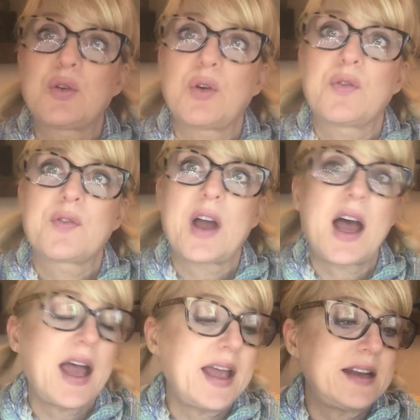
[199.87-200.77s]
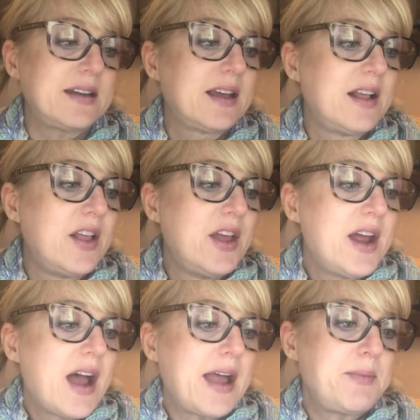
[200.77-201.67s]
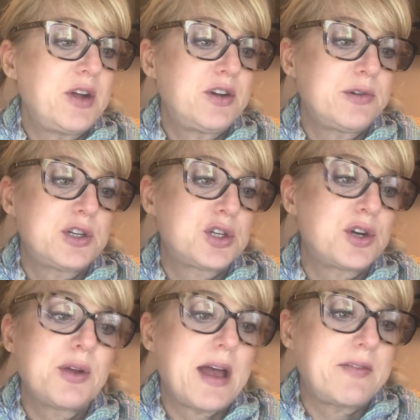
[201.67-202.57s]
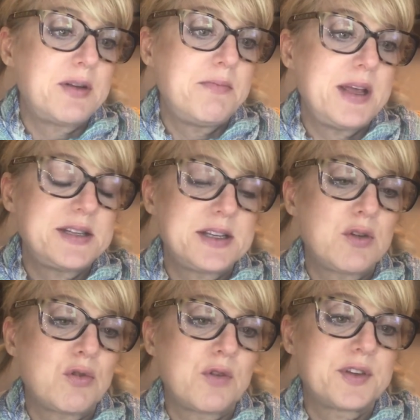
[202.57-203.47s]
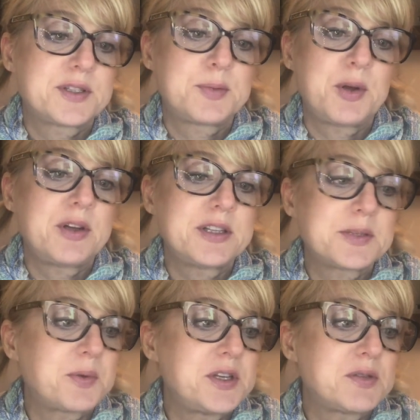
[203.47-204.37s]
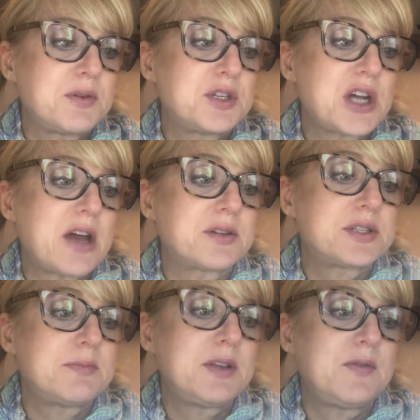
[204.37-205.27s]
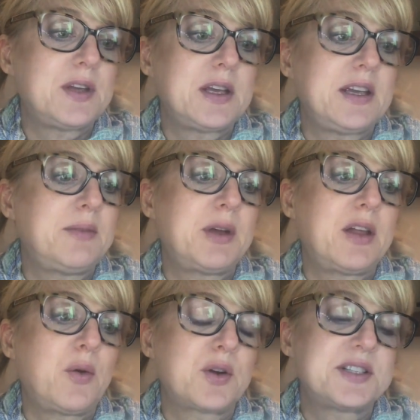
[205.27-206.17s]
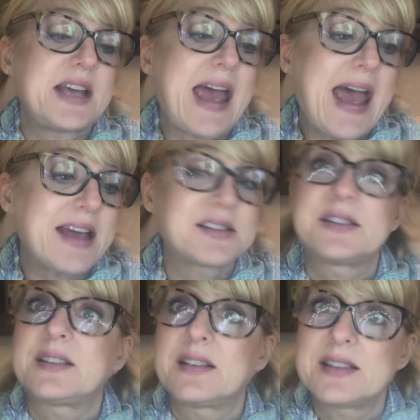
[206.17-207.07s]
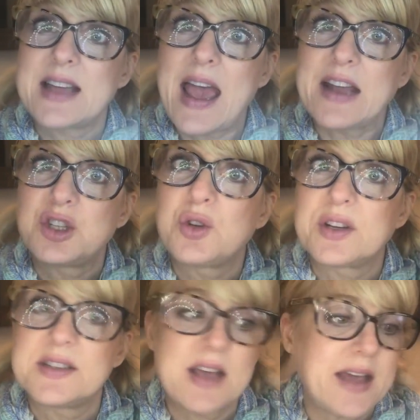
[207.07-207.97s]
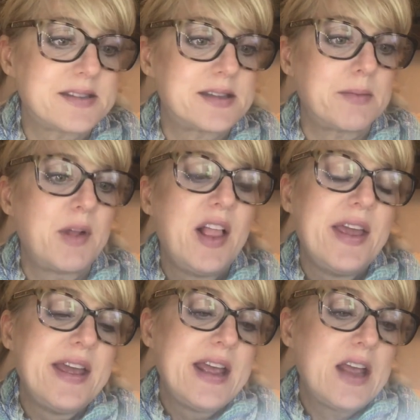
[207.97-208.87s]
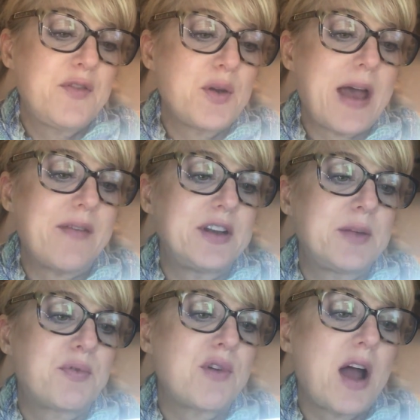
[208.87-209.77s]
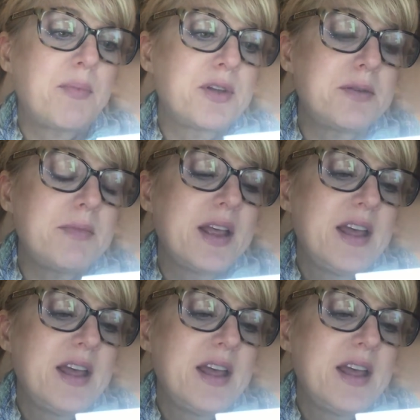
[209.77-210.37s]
Grove guide. I'm here to ensure you have an amazing Grove experience. Please reach out to me via email or text. You can text them if you have any problem.